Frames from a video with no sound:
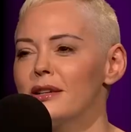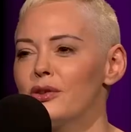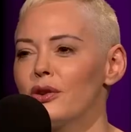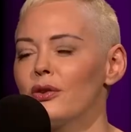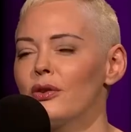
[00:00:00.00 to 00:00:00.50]
as
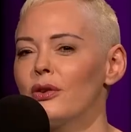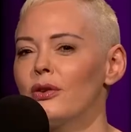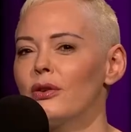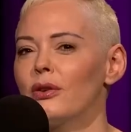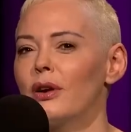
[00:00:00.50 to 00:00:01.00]

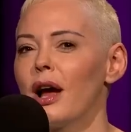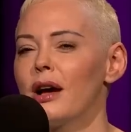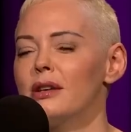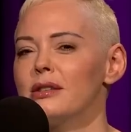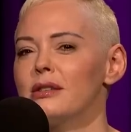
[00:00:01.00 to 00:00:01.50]

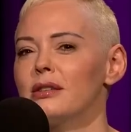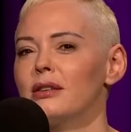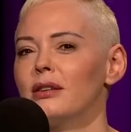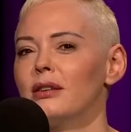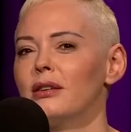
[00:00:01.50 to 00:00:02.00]
as
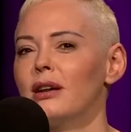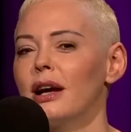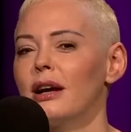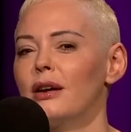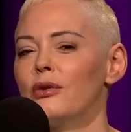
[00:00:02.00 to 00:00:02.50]

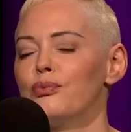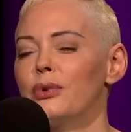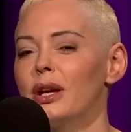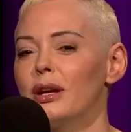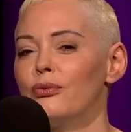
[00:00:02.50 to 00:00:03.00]

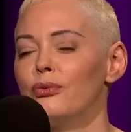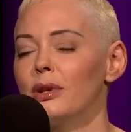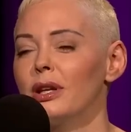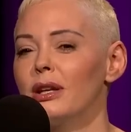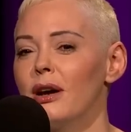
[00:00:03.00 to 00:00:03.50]
being
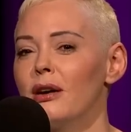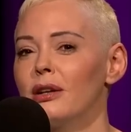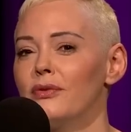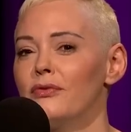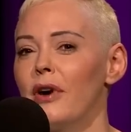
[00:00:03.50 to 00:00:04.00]
really young
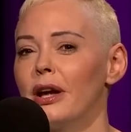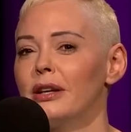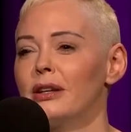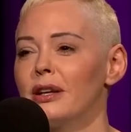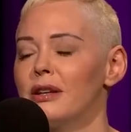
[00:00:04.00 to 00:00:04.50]
and
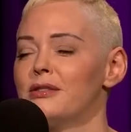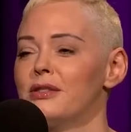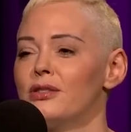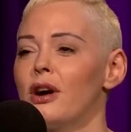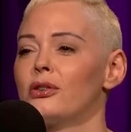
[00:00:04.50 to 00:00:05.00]
fighting against
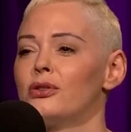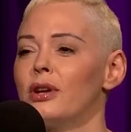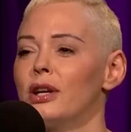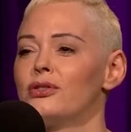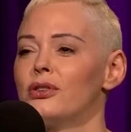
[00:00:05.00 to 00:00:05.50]

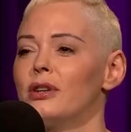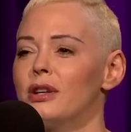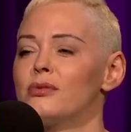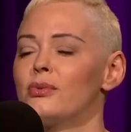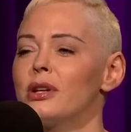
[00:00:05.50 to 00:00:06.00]
indoctrination,
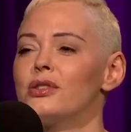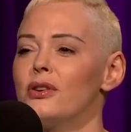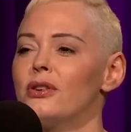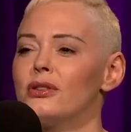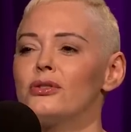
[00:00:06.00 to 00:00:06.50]
that's when I
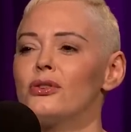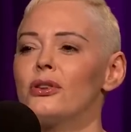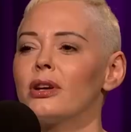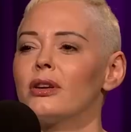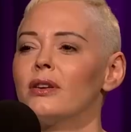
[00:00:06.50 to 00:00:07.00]
started the
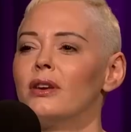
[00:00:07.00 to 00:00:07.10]
journey.